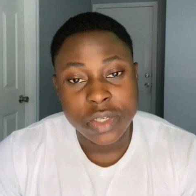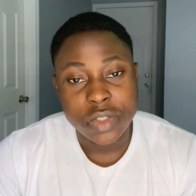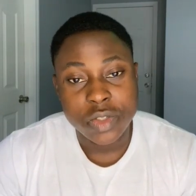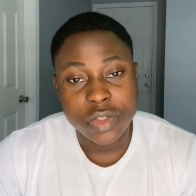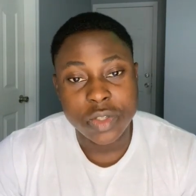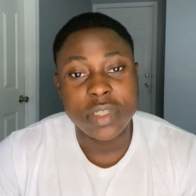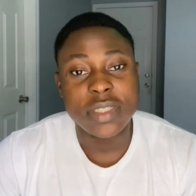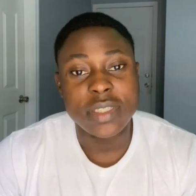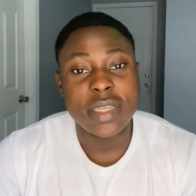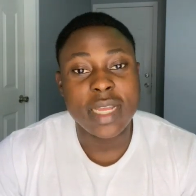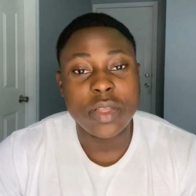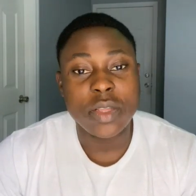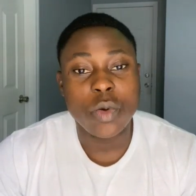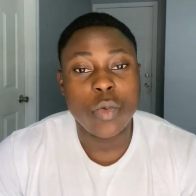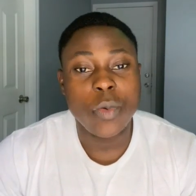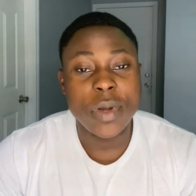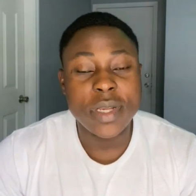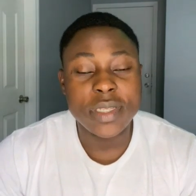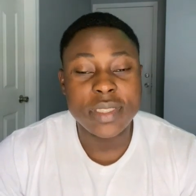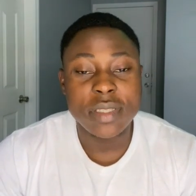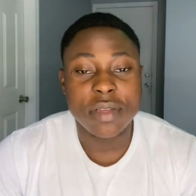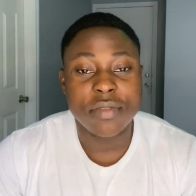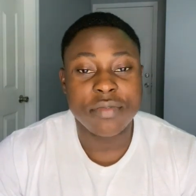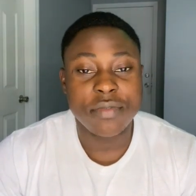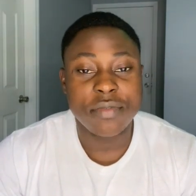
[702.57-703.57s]
So these are the
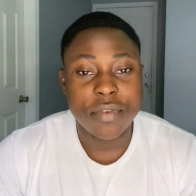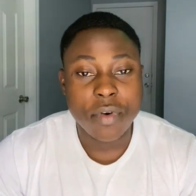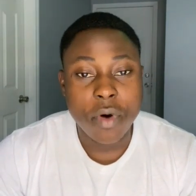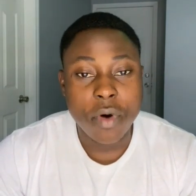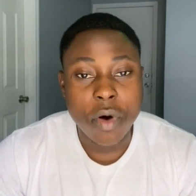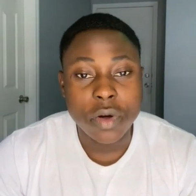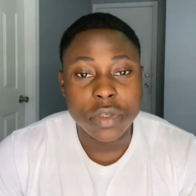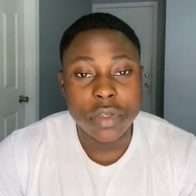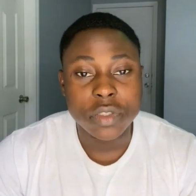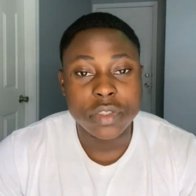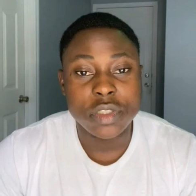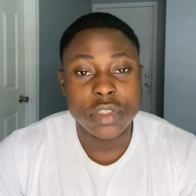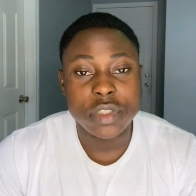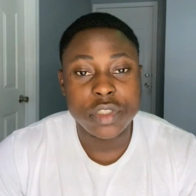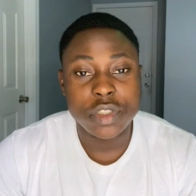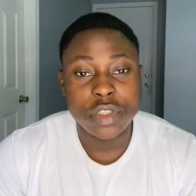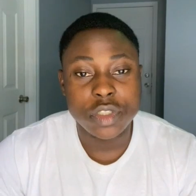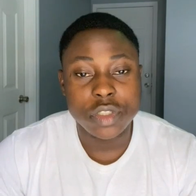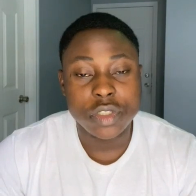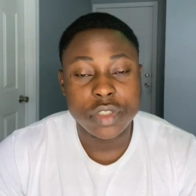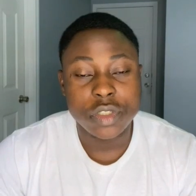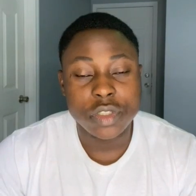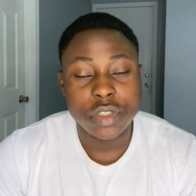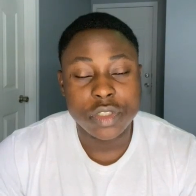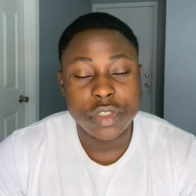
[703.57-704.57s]
ways they fund
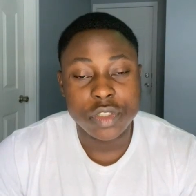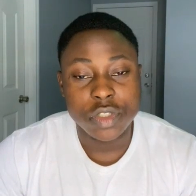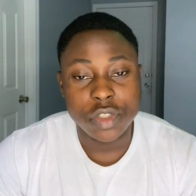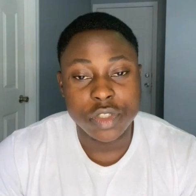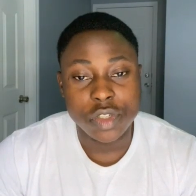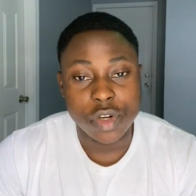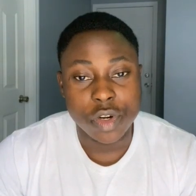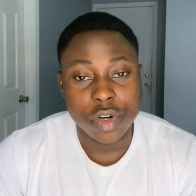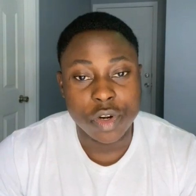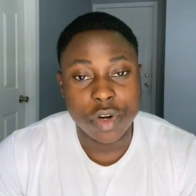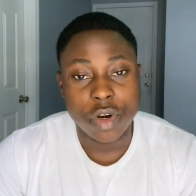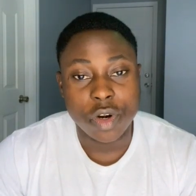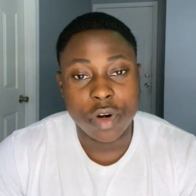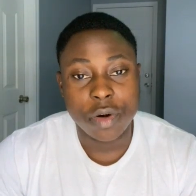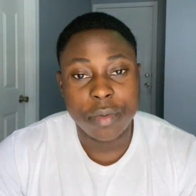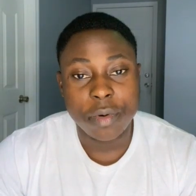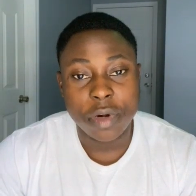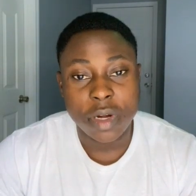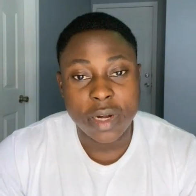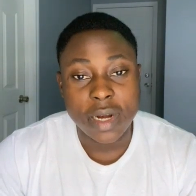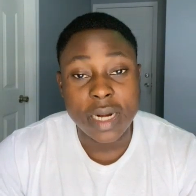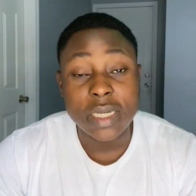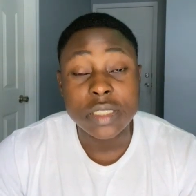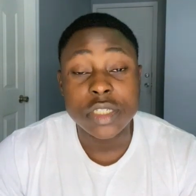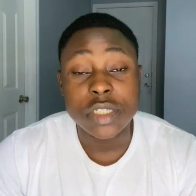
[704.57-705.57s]
your
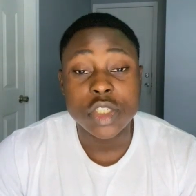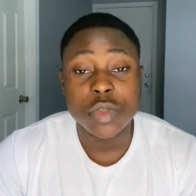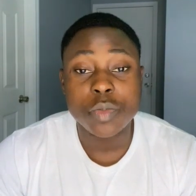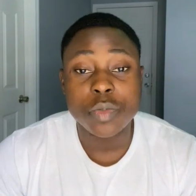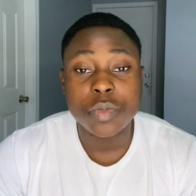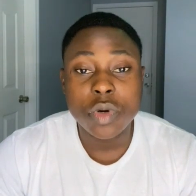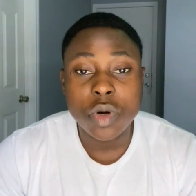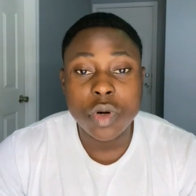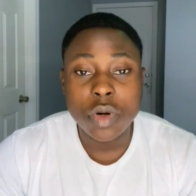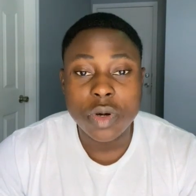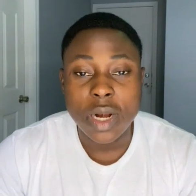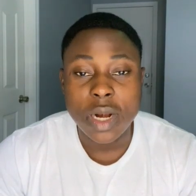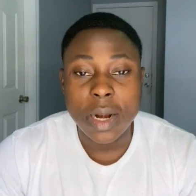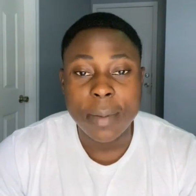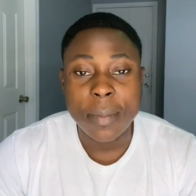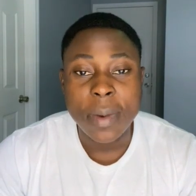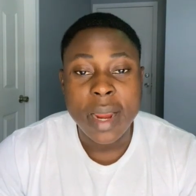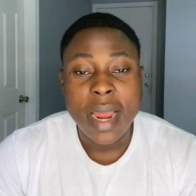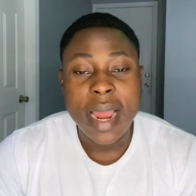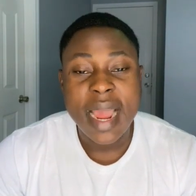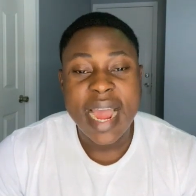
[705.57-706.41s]
graduate program,